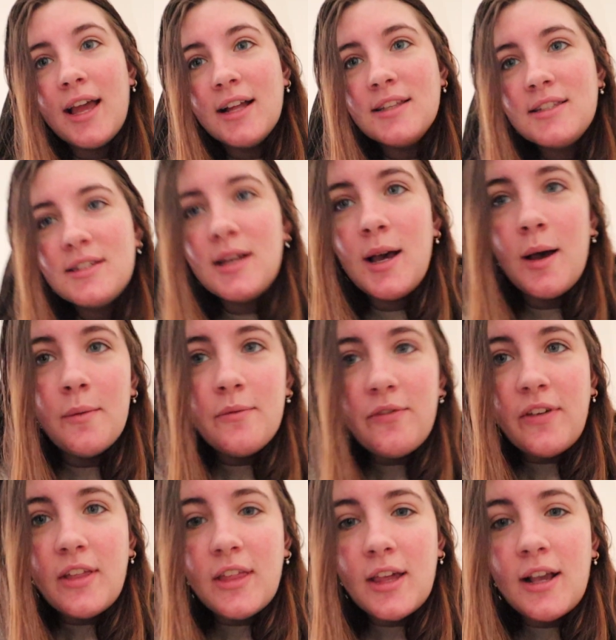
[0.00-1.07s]
ended up
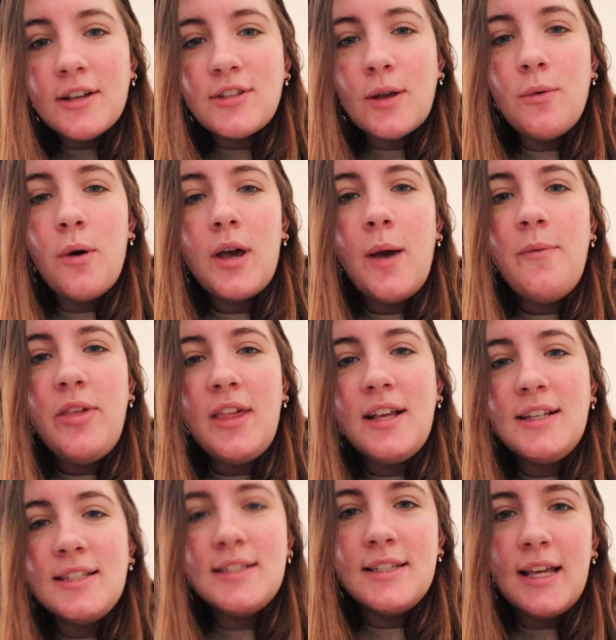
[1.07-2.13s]
feeling, because I woke up
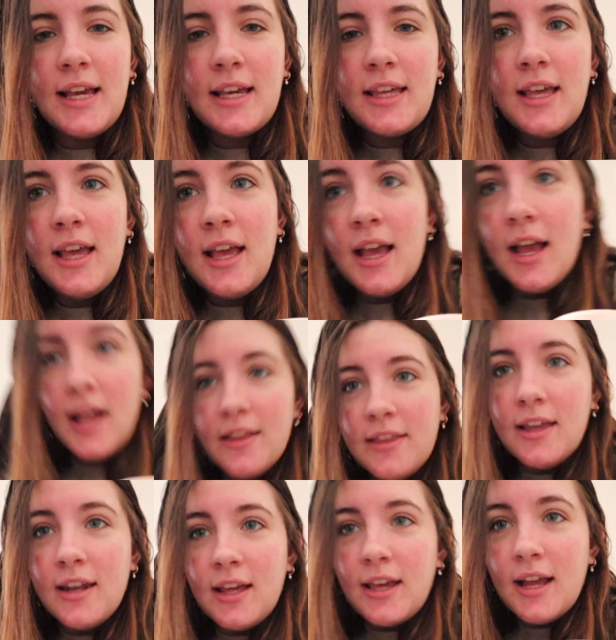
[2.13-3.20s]
feeling sick, and
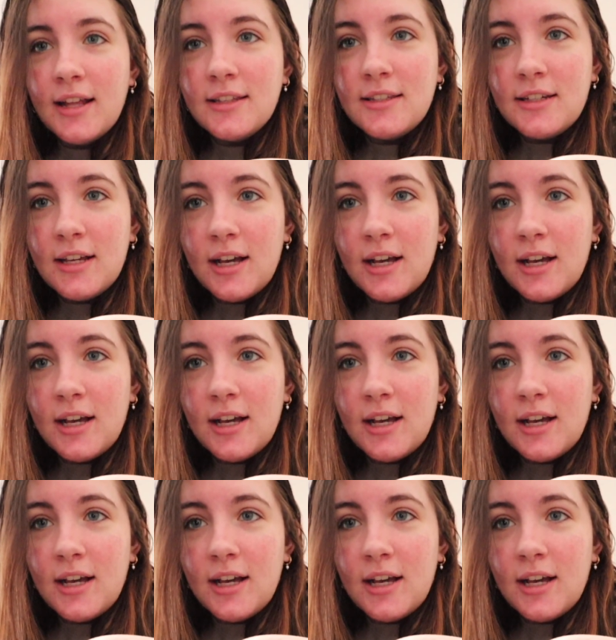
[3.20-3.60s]
then I ended